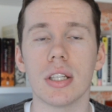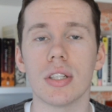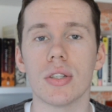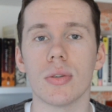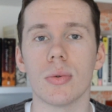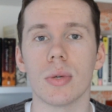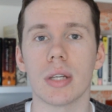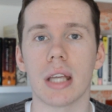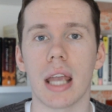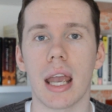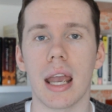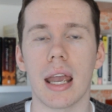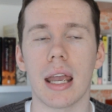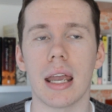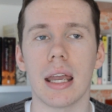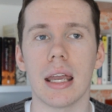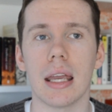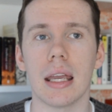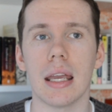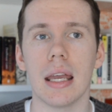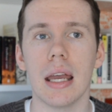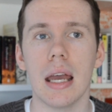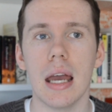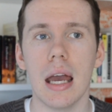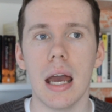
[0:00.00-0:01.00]
doing
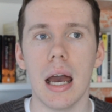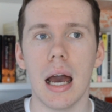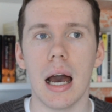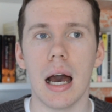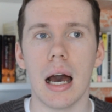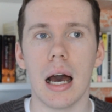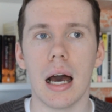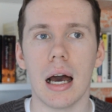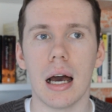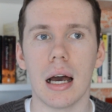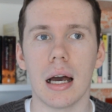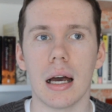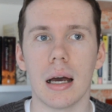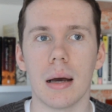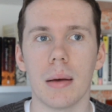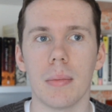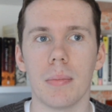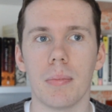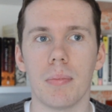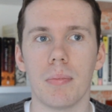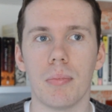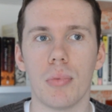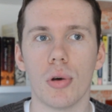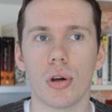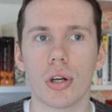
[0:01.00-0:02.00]
a
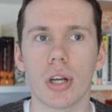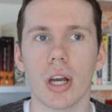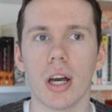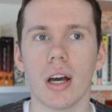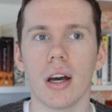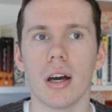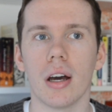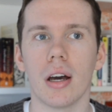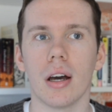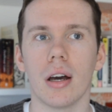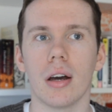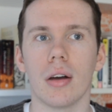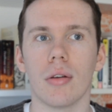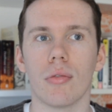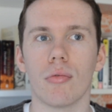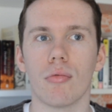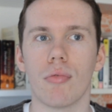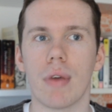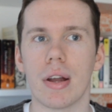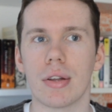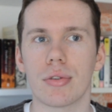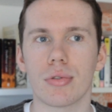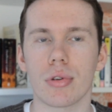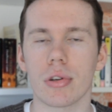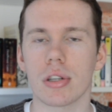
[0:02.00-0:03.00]
Booker
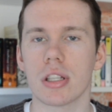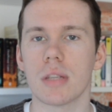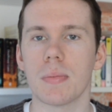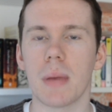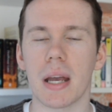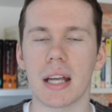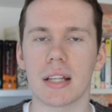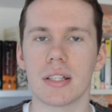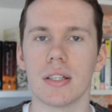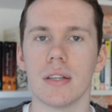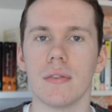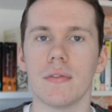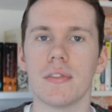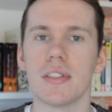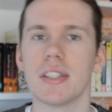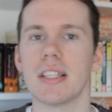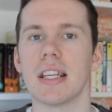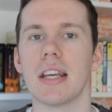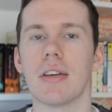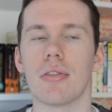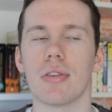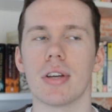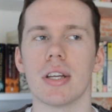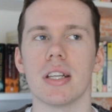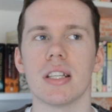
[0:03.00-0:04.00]
retrospective
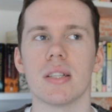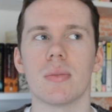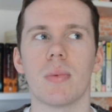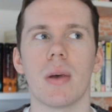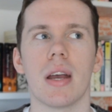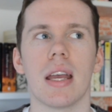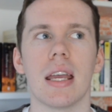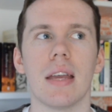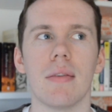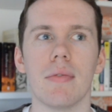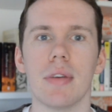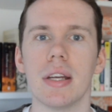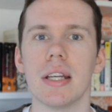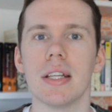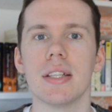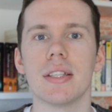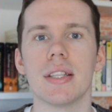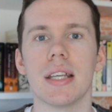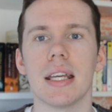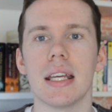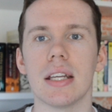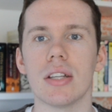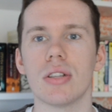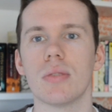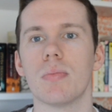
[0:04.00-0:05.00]
series where he reads
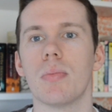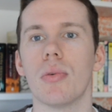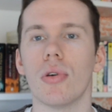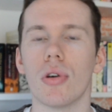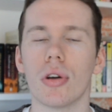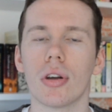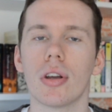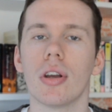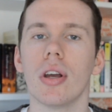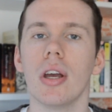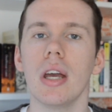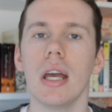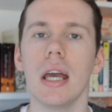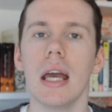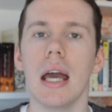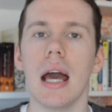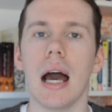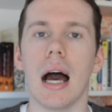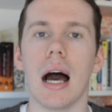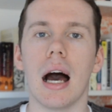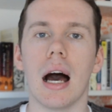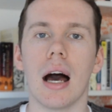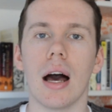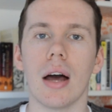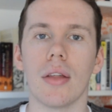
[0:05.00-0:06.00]
each book
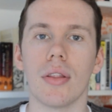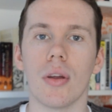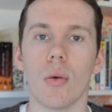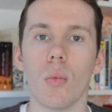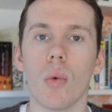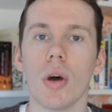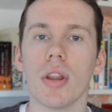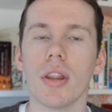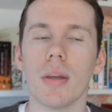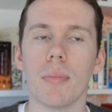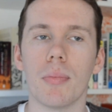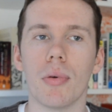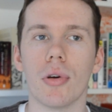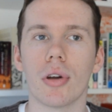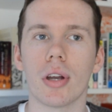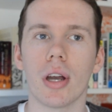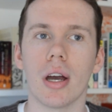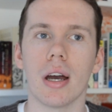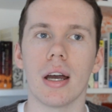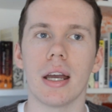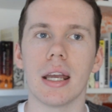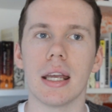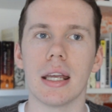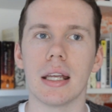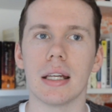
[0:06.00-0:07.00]
that won the
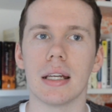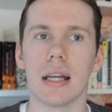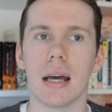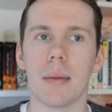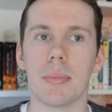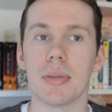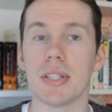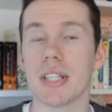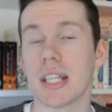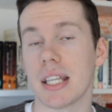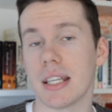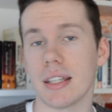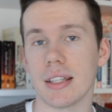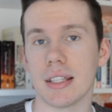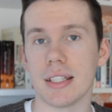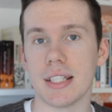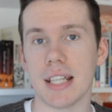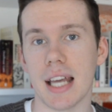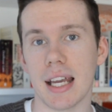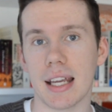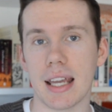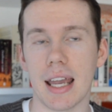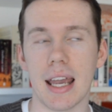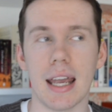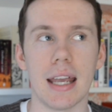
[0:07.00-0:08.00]
Booker in a particular
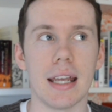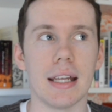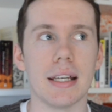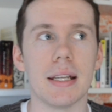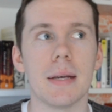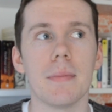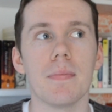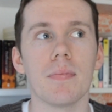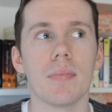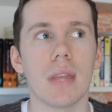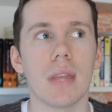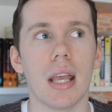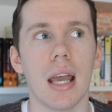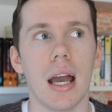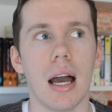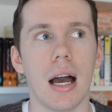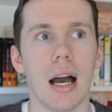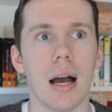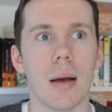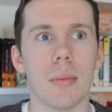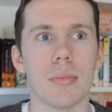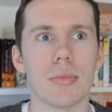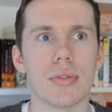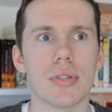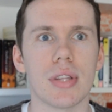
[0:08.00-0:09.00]
decade.
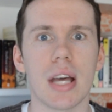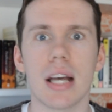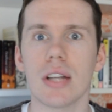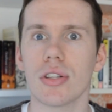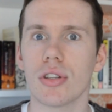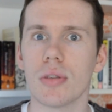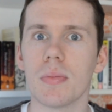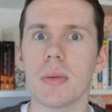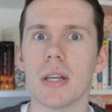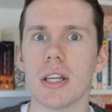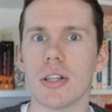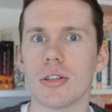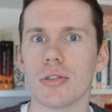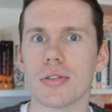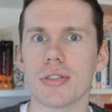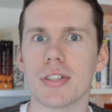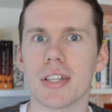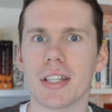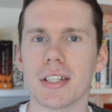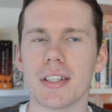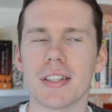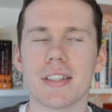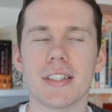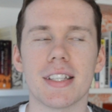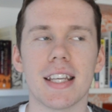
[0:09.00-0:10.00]
So that should be
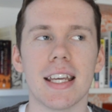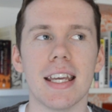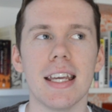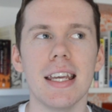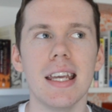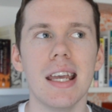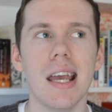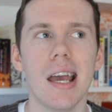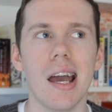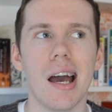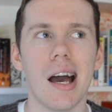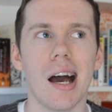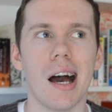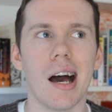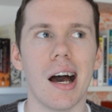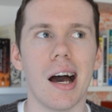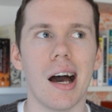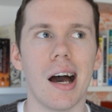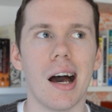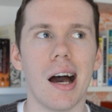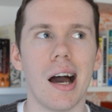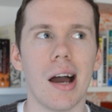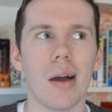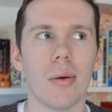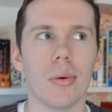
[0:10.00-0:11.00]
interesting to see.
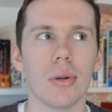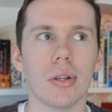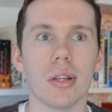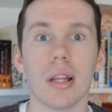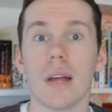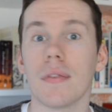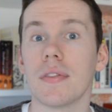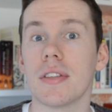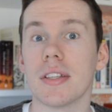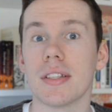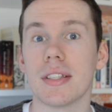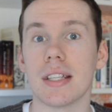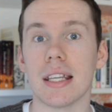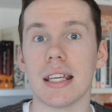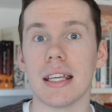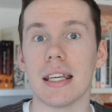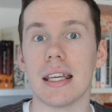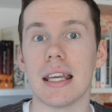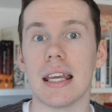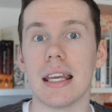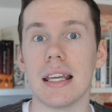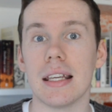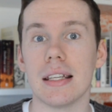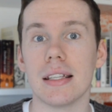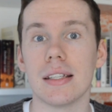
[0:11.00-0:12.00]
I would love to see
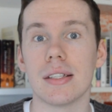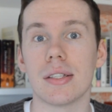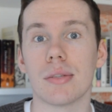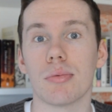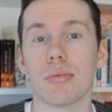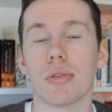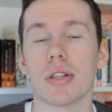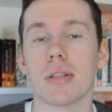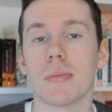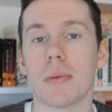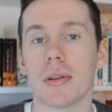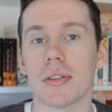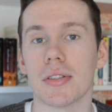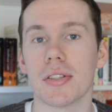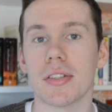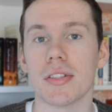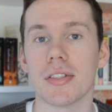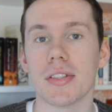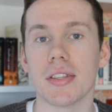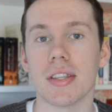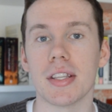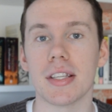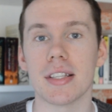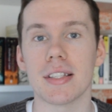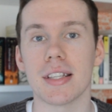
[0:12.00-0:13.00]
his responses
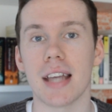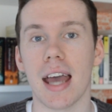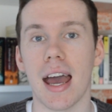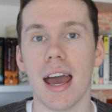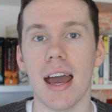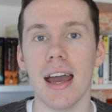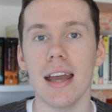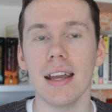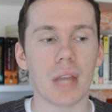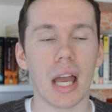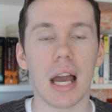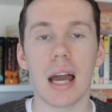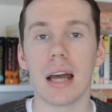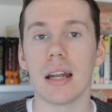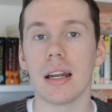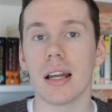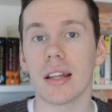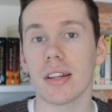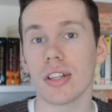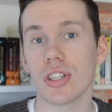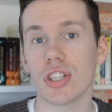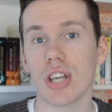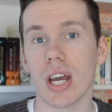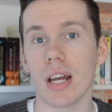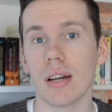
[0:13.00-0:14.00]
to this tag.
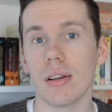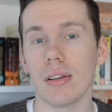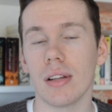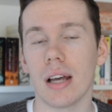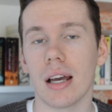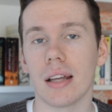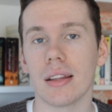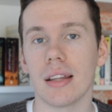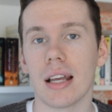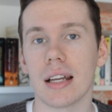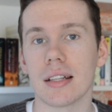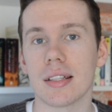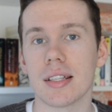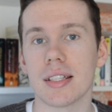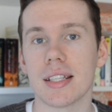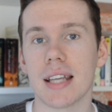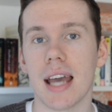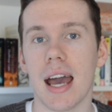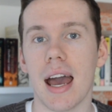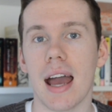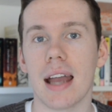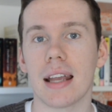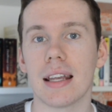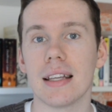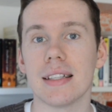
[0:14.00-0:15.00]
Another channel I'd like to
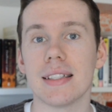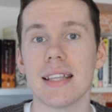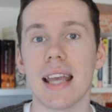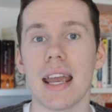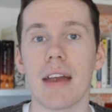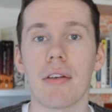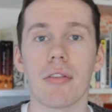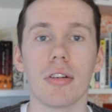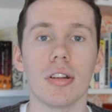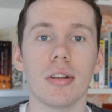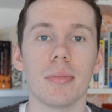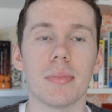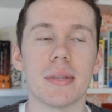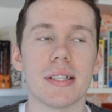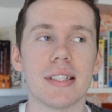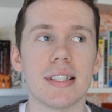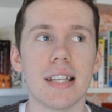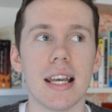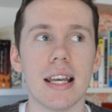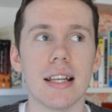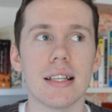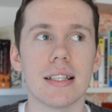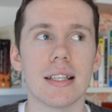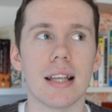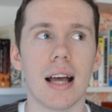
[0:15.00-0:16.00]
tag is Ariel
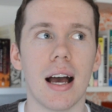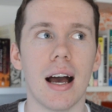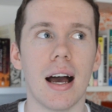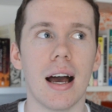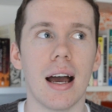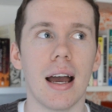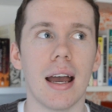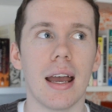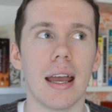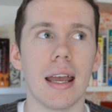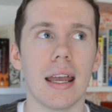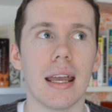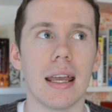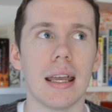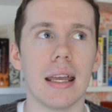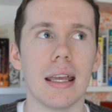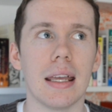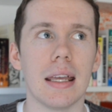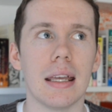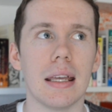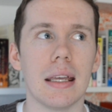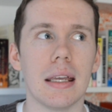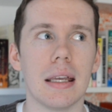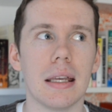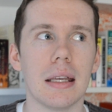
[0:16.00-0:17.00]
Bissett.
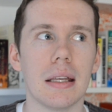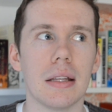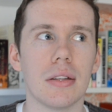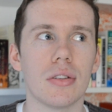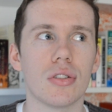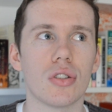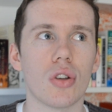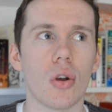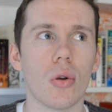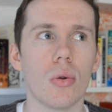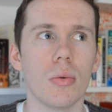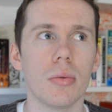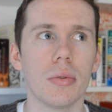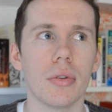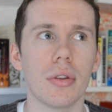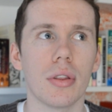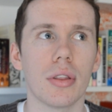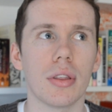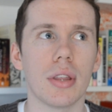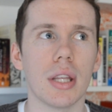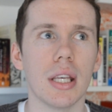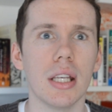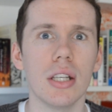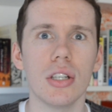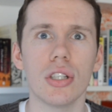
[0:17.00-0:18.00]
I don't
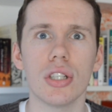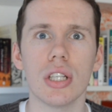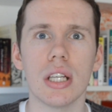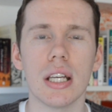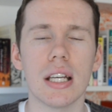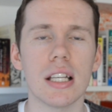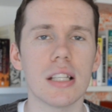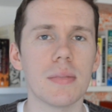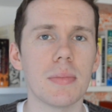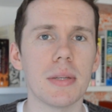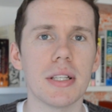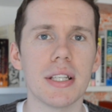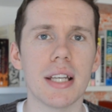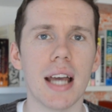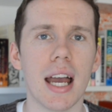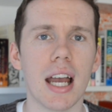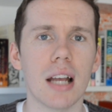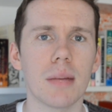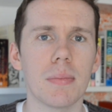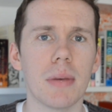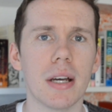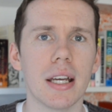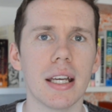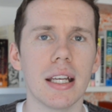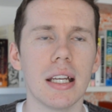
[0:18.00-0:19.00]
think she has been tagged
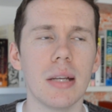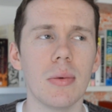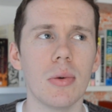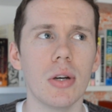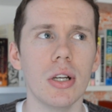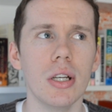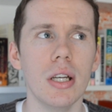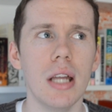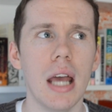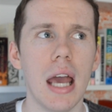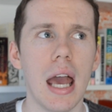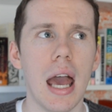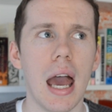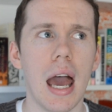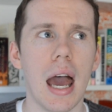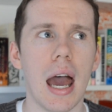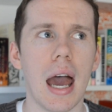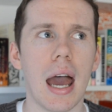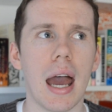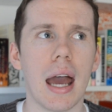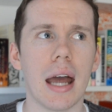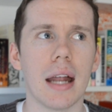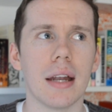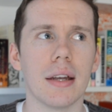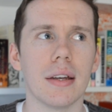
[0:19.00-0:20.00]
by anyone,
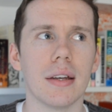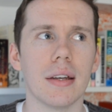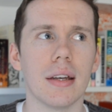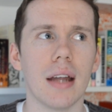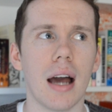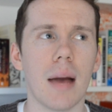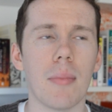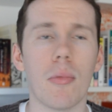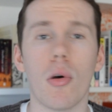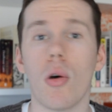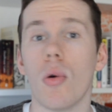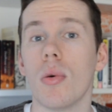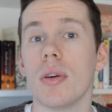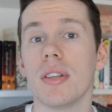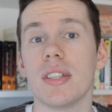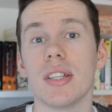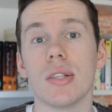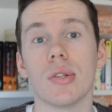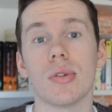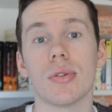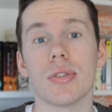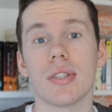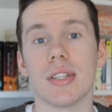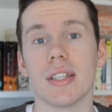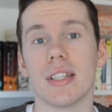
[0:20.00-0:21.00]
and I'm always
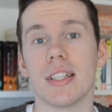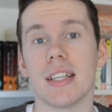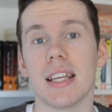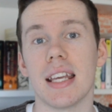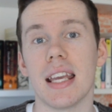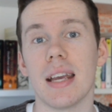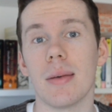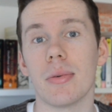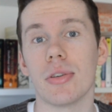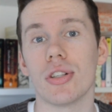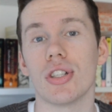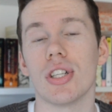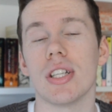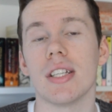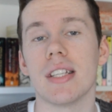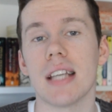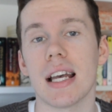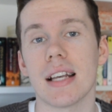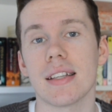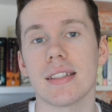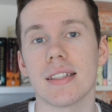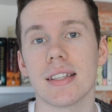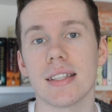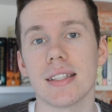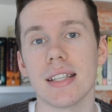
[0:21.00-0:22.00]
interested to hear what she
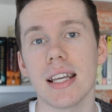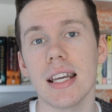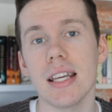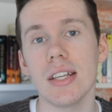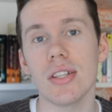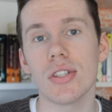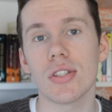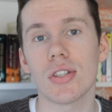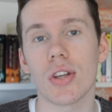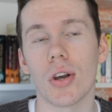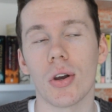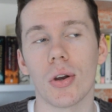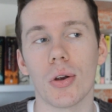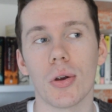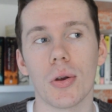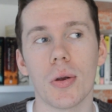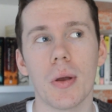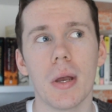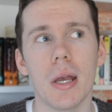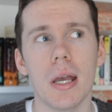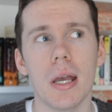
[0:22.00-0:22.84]
has to say, so